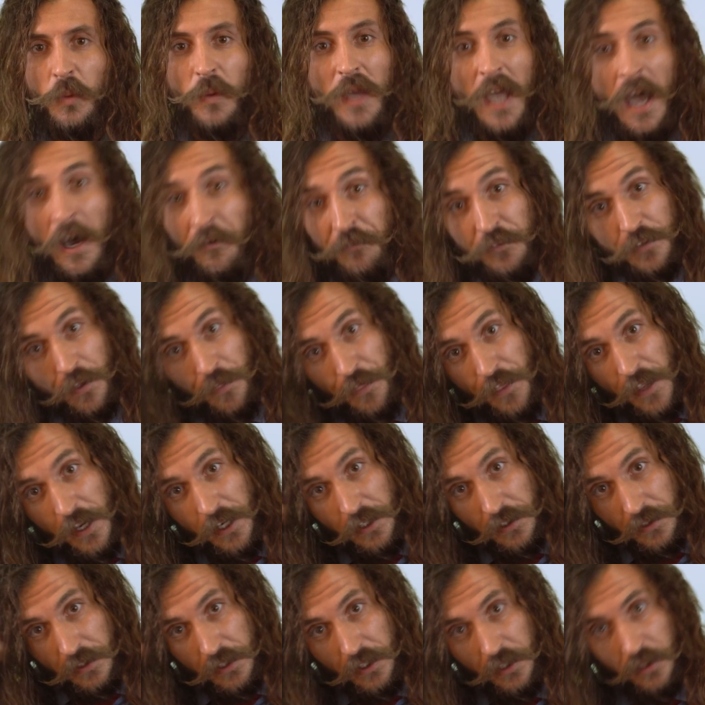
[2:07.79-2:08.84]
We have to
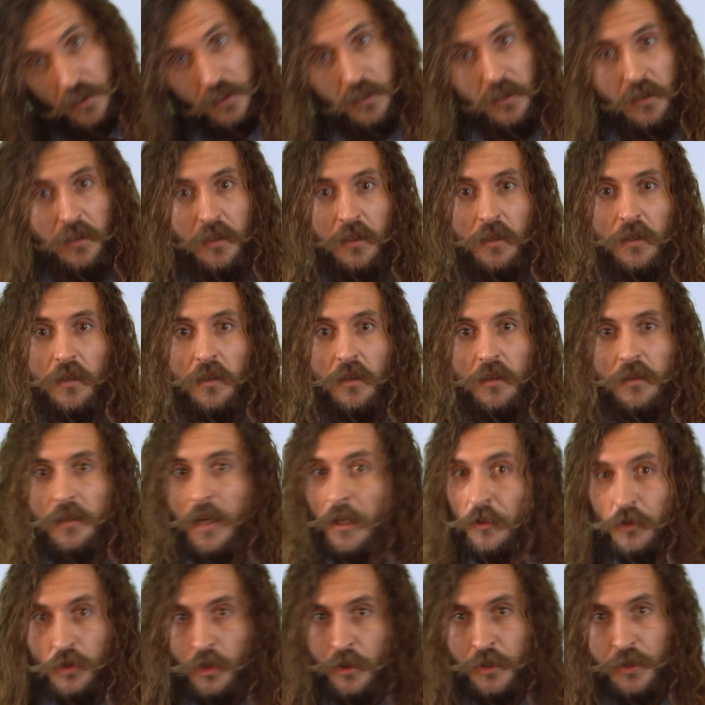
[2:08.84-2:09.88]
think,
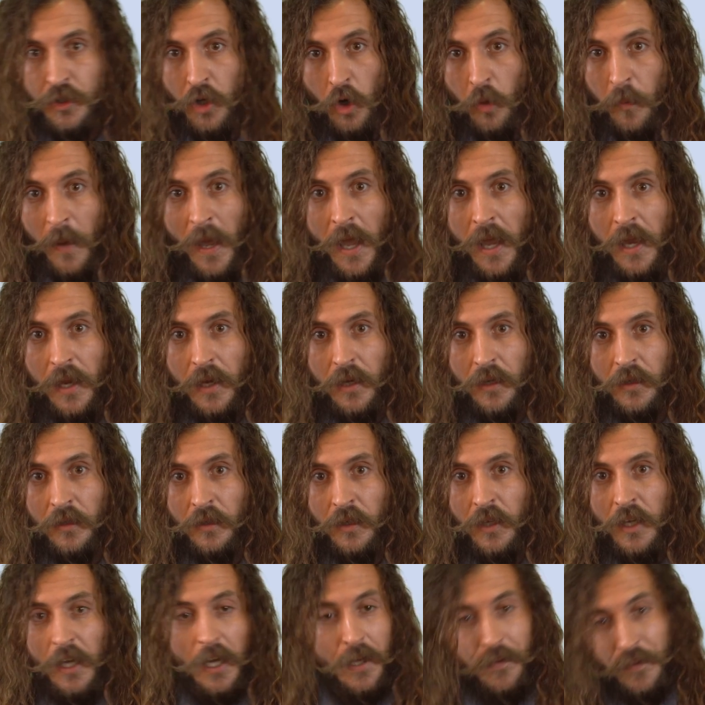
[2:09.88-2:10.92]
not just obey.
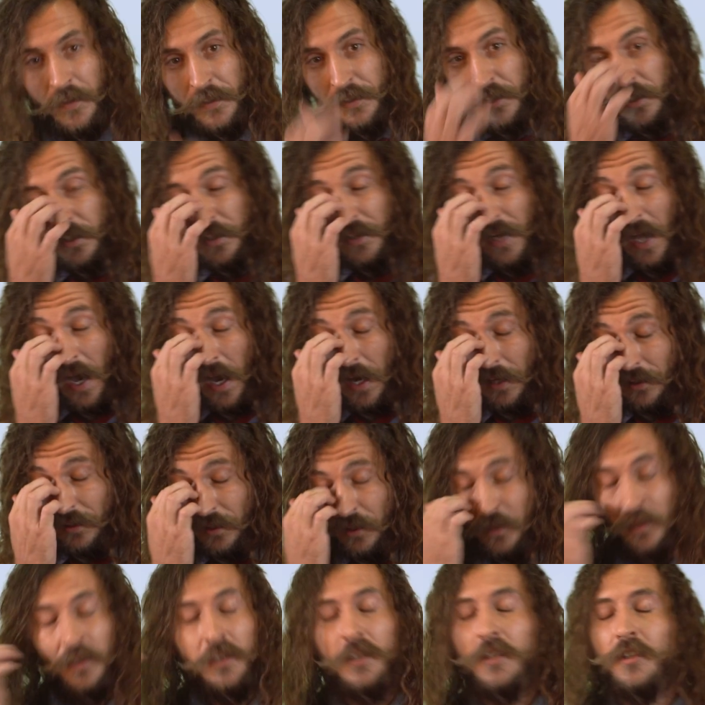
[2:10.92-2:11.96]
And this is
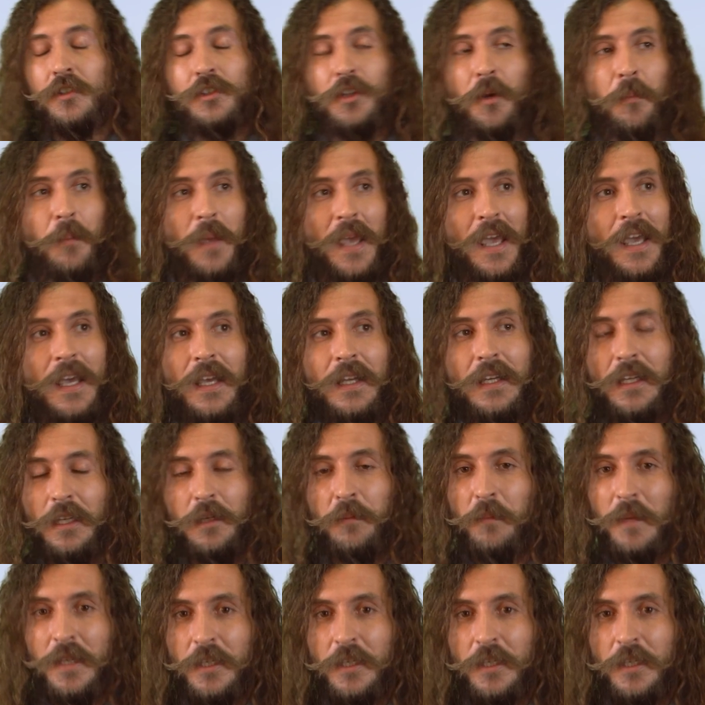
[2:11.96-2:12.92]
not some hidden